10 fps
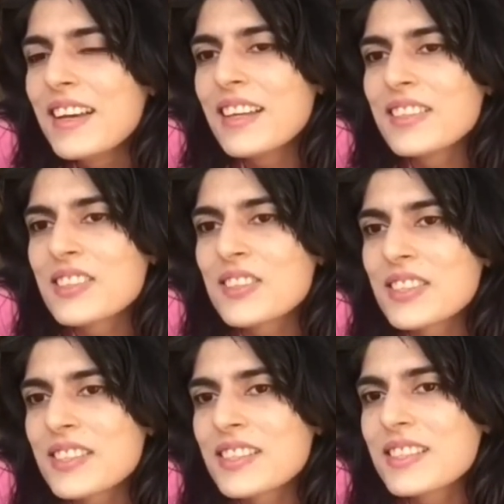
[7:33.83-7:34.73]
It's
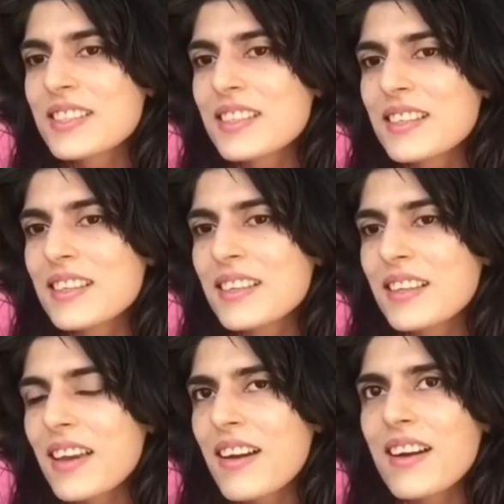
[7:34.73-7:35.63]
just,
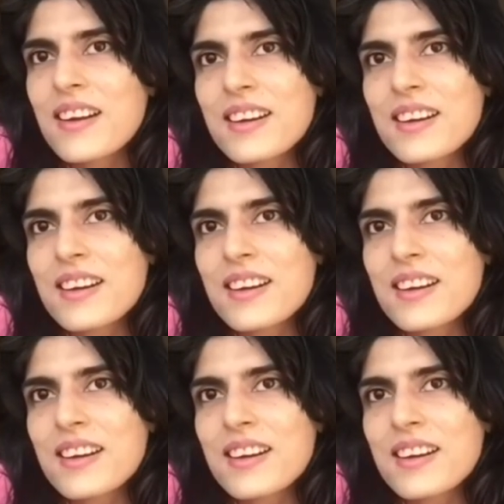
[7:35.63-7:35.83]
yeah,